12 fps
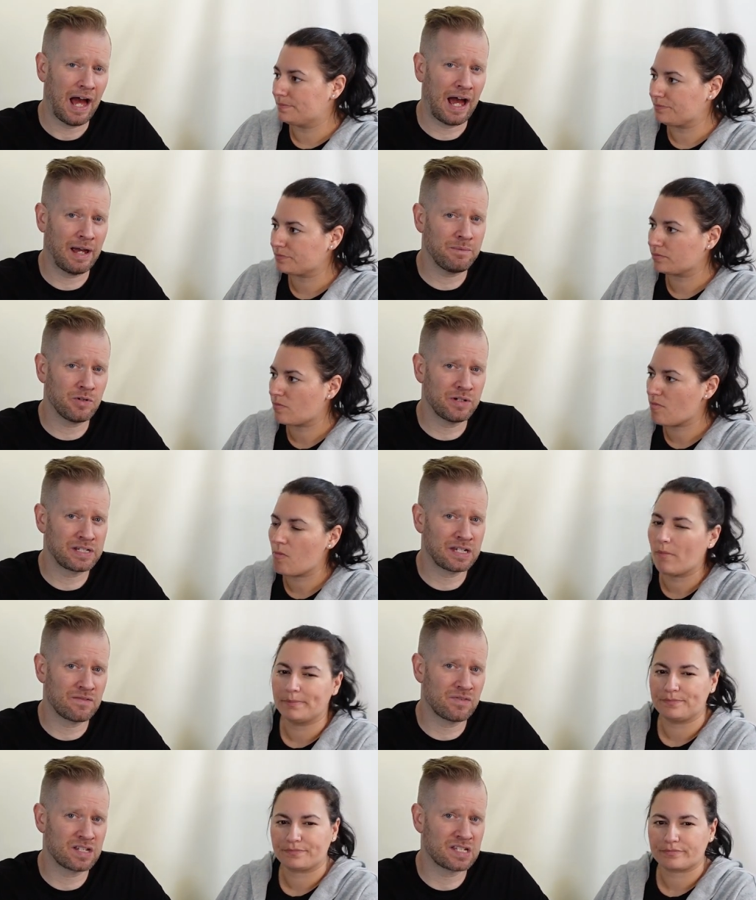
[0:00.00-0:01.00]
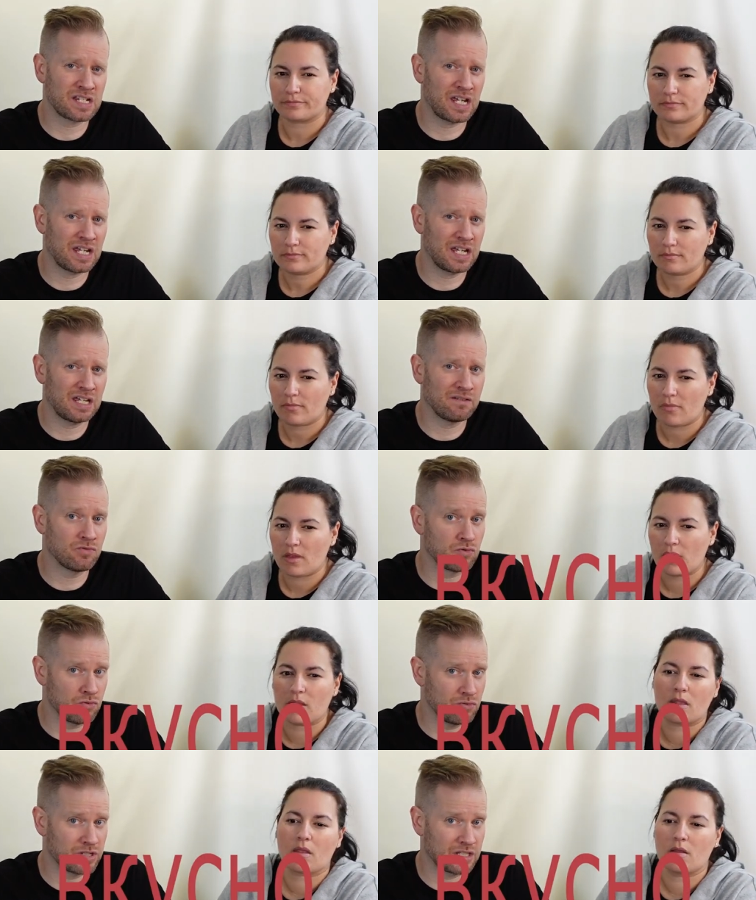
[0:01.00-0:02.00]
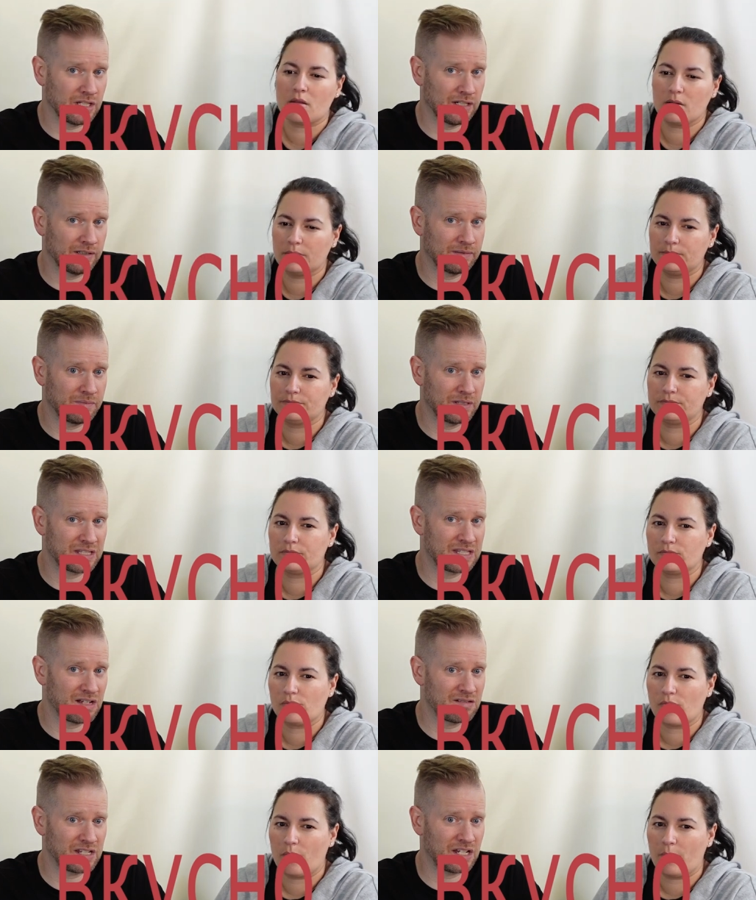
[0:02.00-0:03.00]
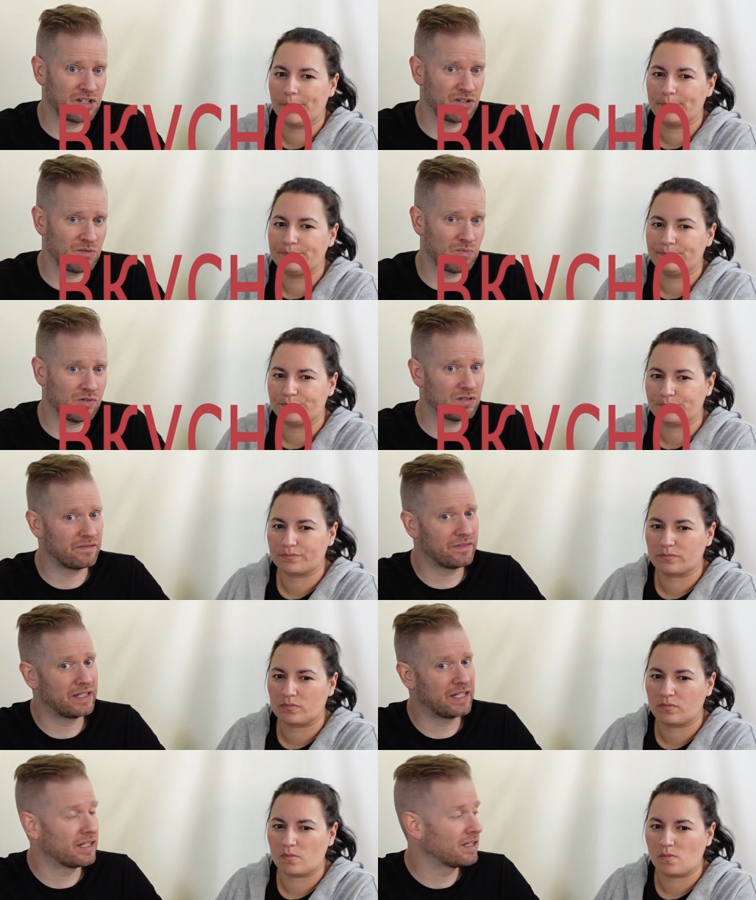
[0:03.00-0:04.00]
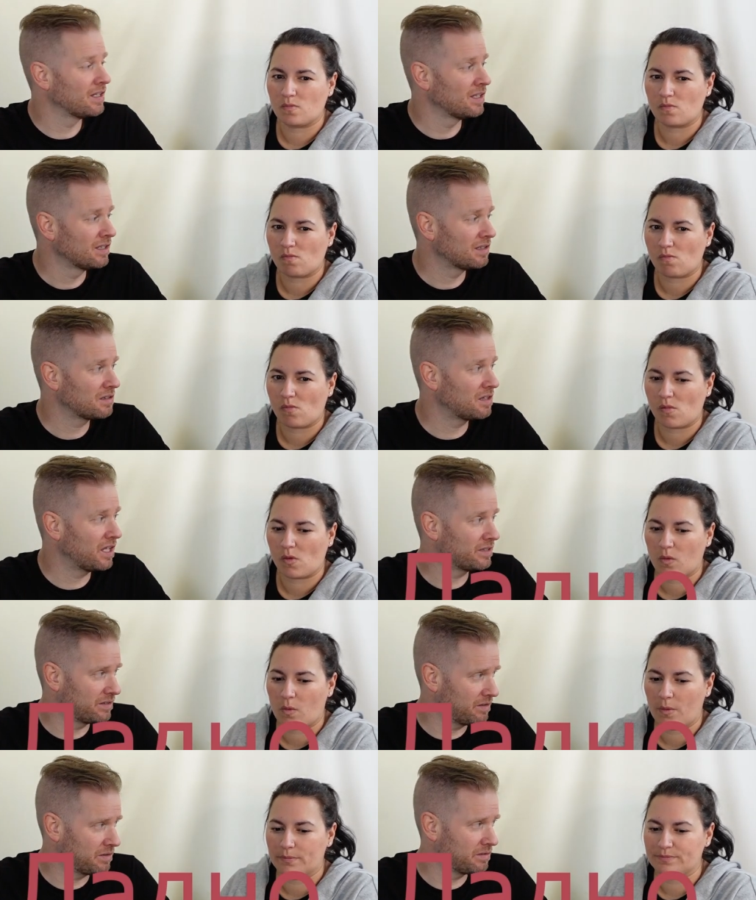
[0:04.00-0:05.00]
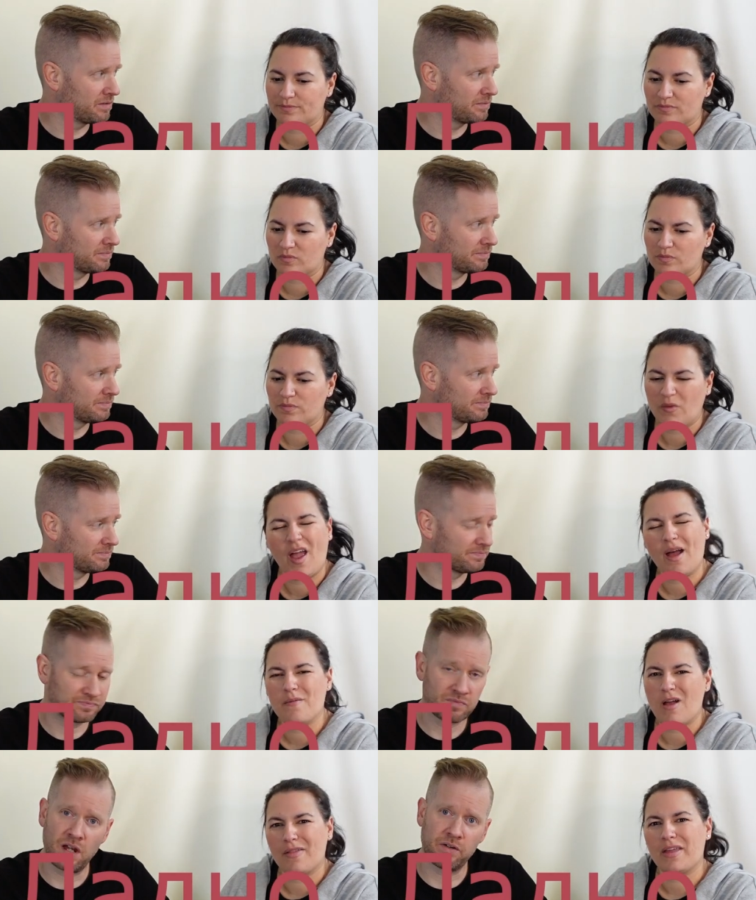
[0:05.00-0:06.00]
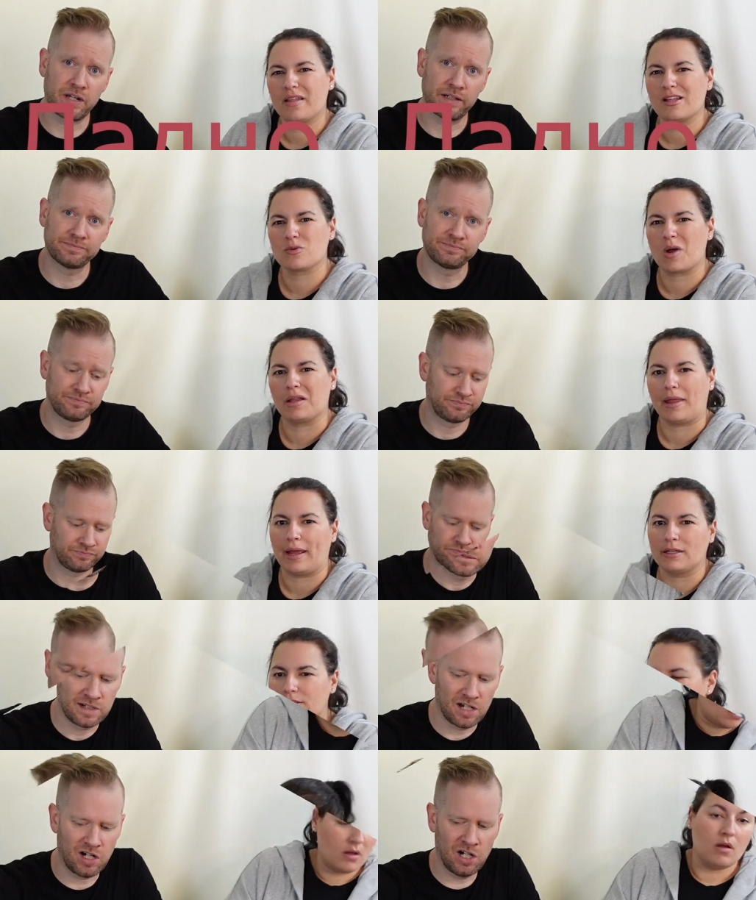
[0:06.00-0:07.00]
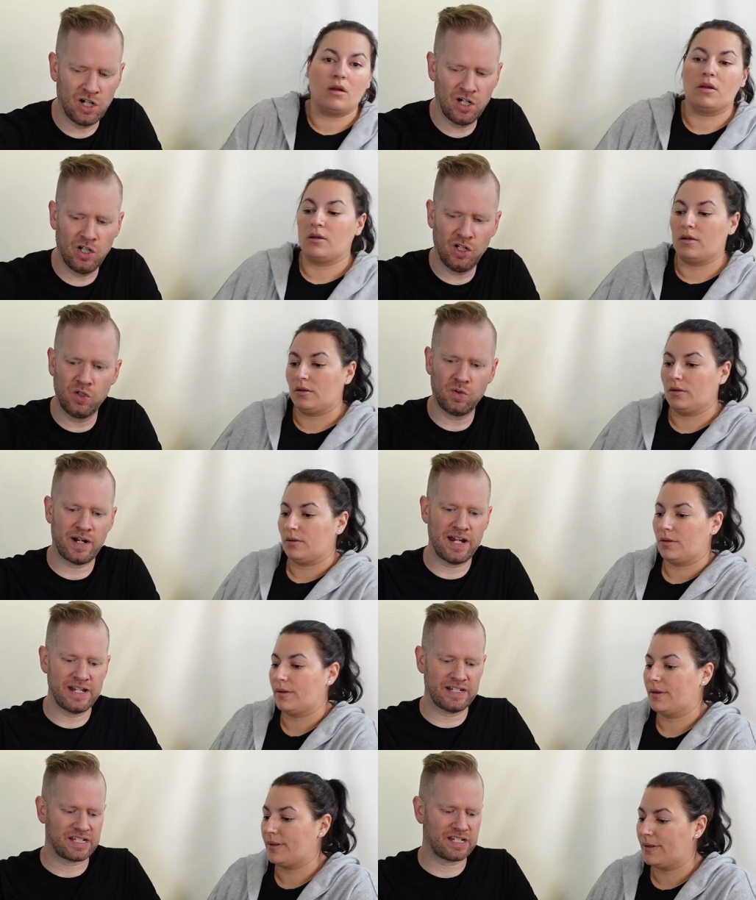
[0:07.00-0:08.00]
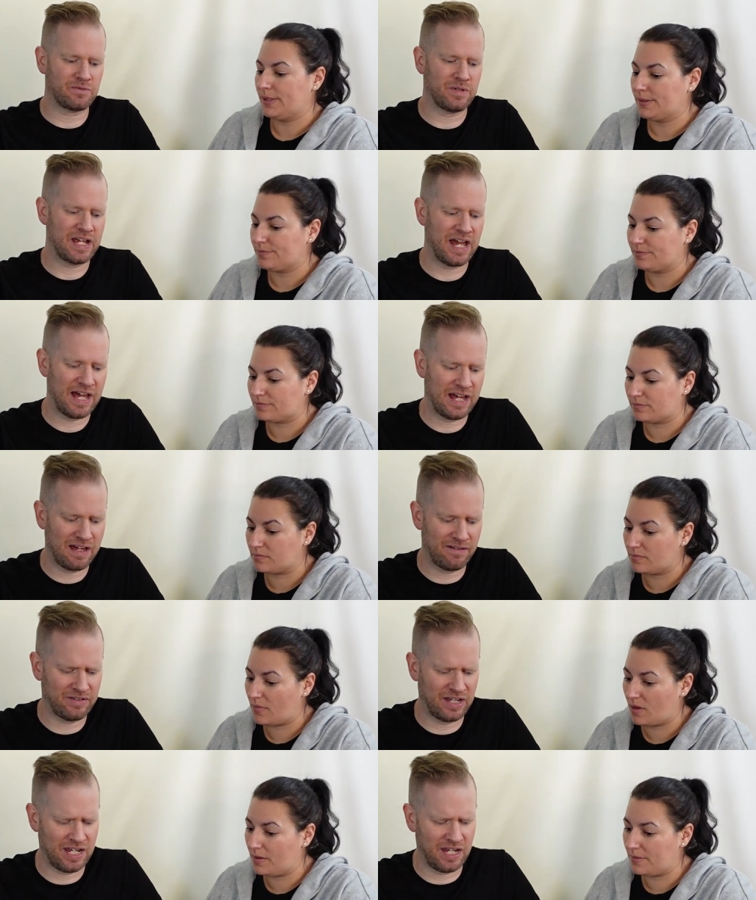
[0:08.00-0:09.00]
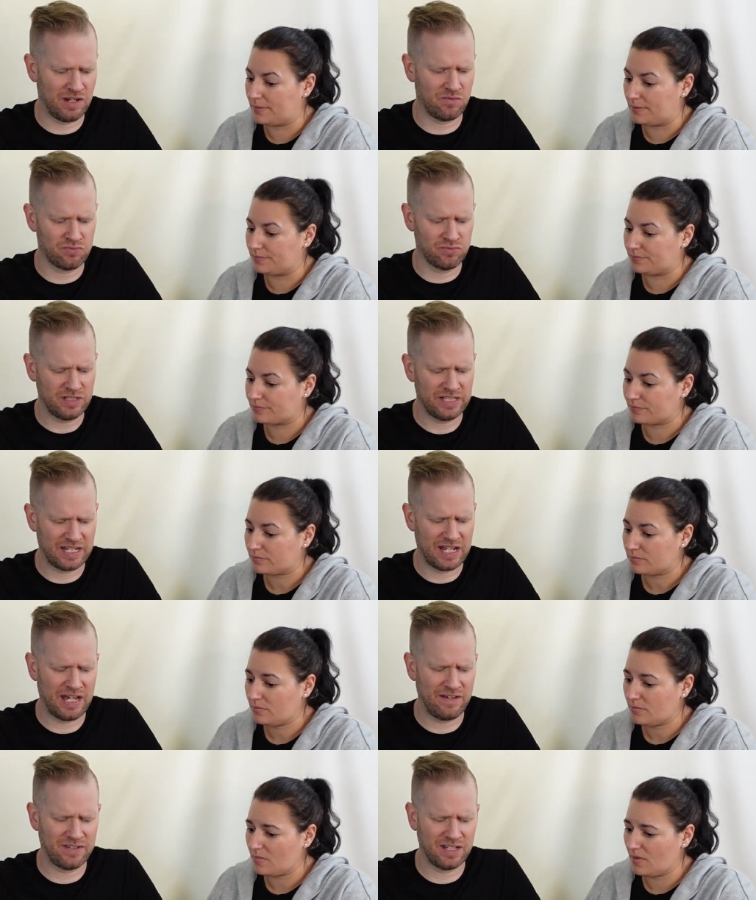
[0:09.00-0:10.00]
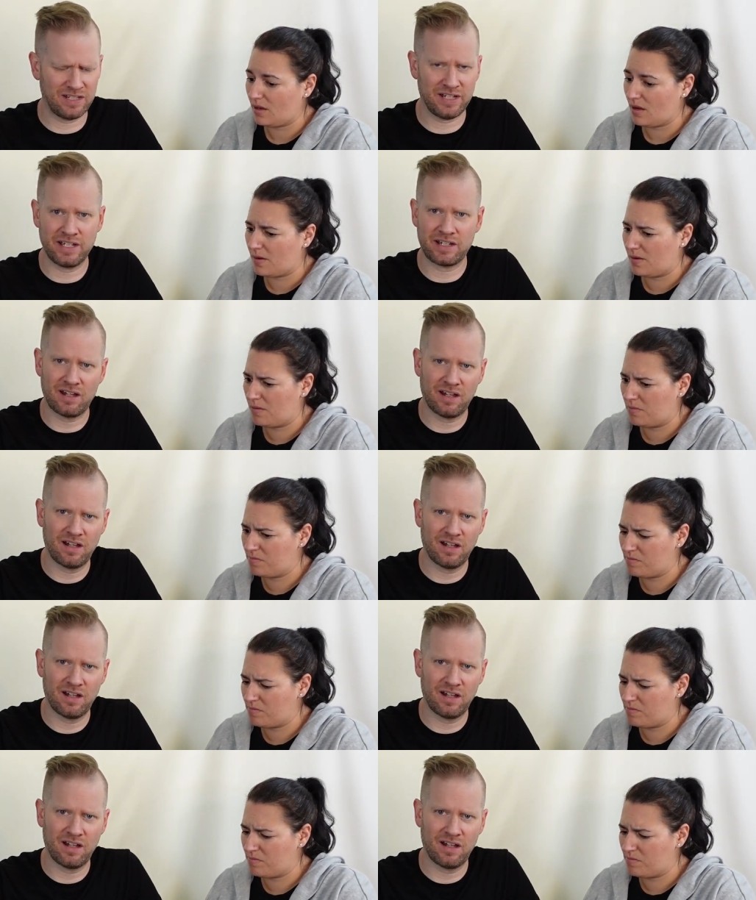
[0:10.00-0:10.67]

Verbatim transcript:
Speaker 1: I'm going to give this a Vukuzna, but it sounds like you're more of a Ladna.
Speaker 2: Yeah, I okay. think that's where I land.
Speaker 1: All right, we have a really heavy, like,